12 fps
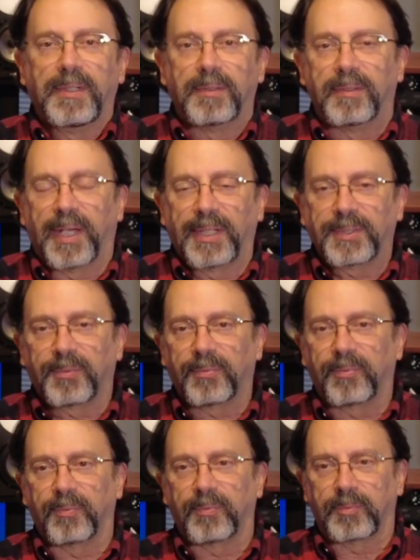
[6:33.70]
lots
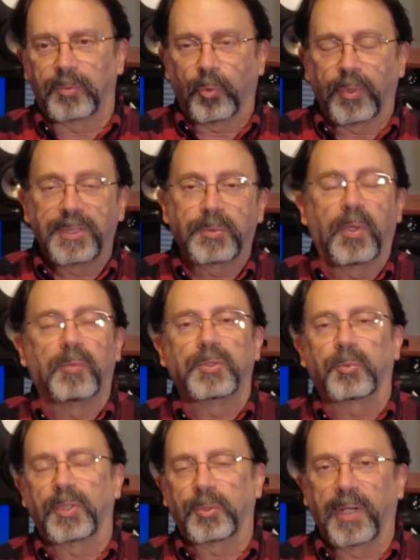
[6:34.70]
of noise when it
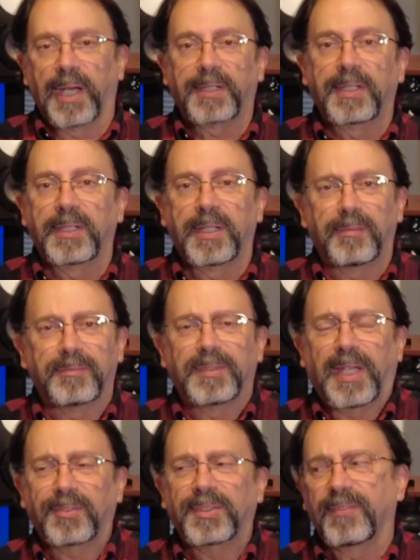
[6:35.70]
was retracting. It was
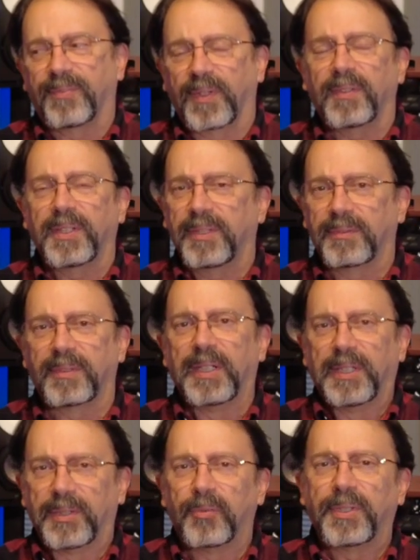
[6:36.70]
actually a fairly
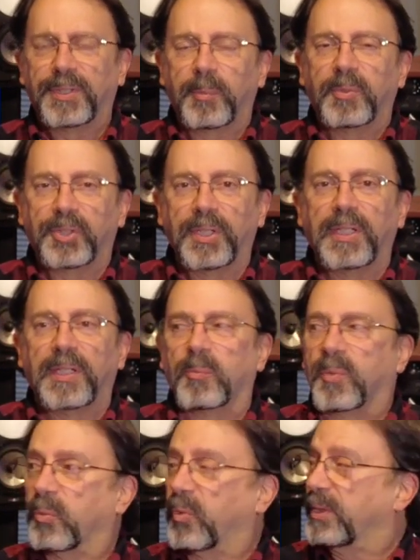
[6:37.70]
noisy machine,
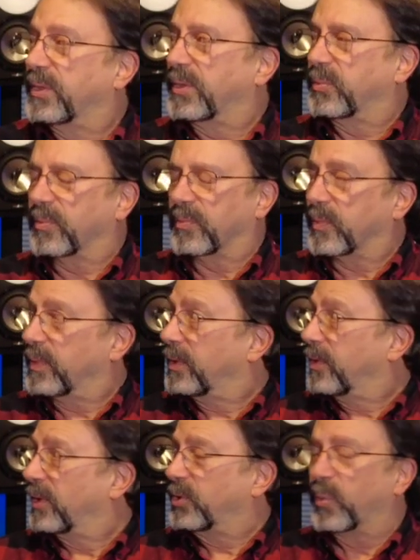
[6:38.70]
but once
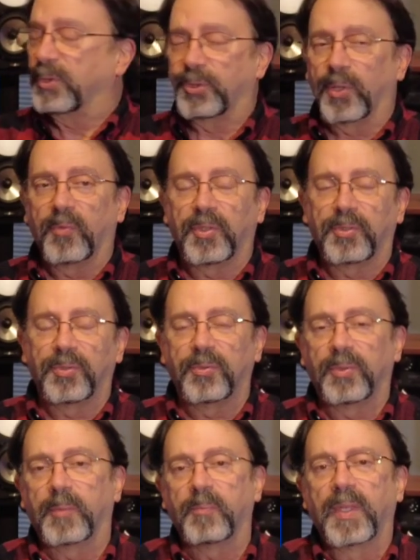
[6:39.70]
I switched over
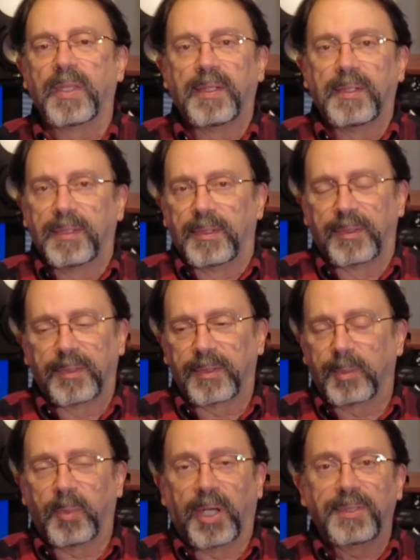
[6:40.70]
to
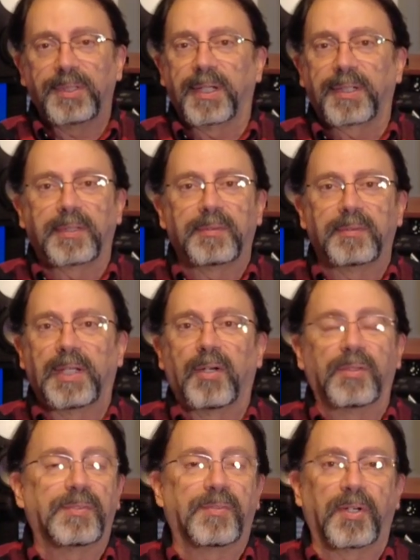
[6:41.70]
the Bondtech,
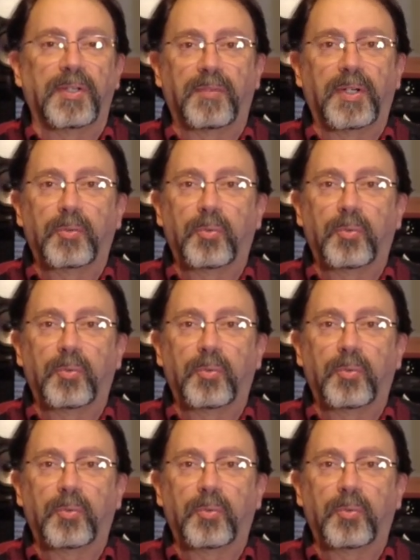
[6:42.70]
now it's very, very